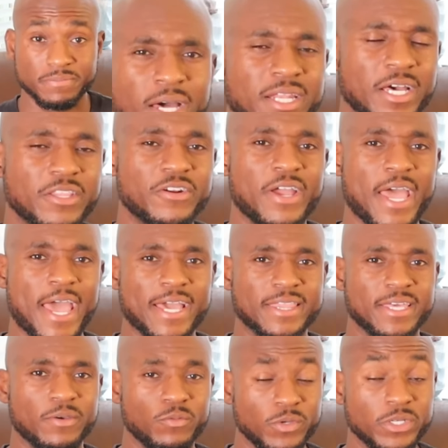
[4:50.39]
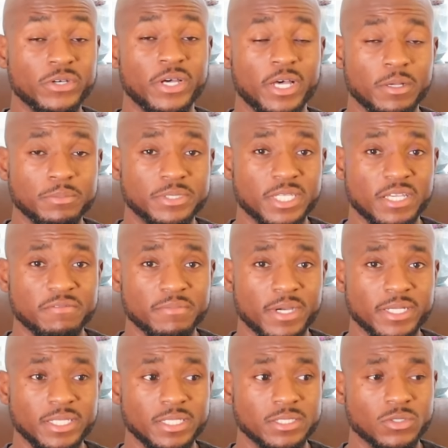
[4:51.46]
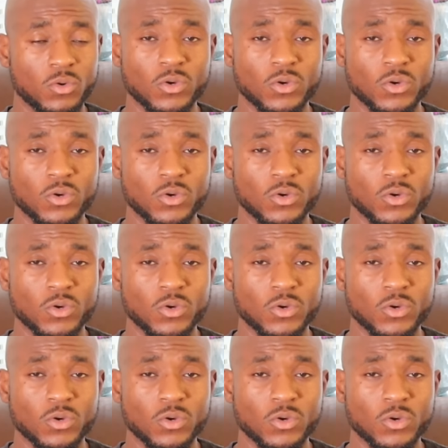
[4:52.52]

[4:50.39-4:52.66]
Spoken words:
Another hack that will help save money is